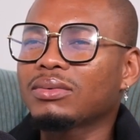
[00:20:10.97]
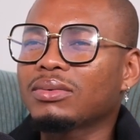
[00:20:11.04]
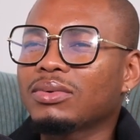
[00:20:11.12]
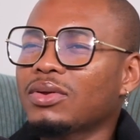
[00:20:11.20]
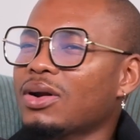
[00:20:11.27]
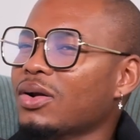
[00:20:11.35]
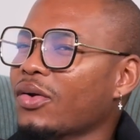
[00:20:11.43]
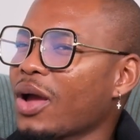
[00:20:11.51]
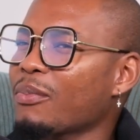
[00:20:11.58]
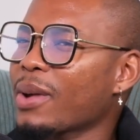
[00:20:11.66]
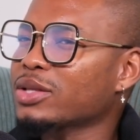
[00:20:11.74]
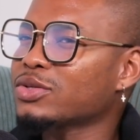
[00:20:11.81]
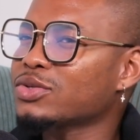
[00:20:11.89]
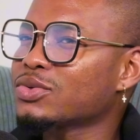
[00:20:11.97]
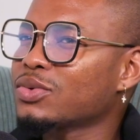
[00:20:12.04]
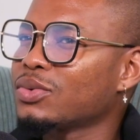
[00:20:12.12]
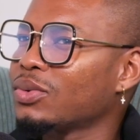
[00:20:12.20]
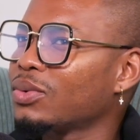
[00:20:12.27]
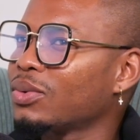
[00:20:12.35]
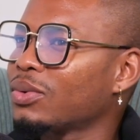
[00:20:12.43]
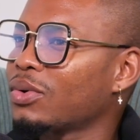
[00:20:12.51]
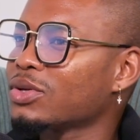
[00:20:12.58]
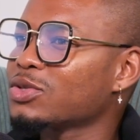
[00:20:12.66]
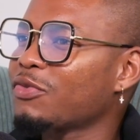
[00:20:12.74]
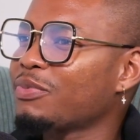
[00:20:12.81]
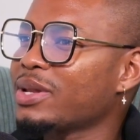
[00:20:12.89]
you're not going back to school
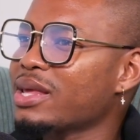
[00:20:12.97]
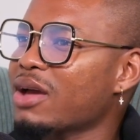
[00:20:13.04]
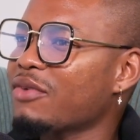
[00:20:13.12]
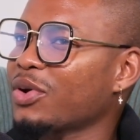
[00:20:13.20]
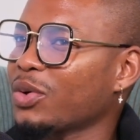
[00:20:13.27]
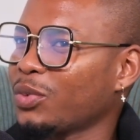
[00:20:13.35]
because you've been here for a